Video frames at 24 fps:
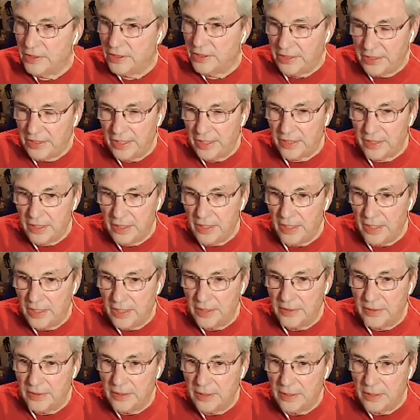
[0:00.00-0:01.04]
to get
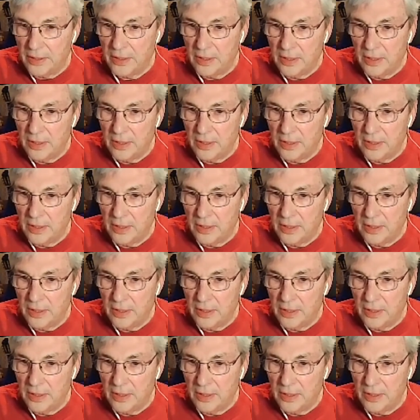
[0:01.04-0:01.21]
ahead,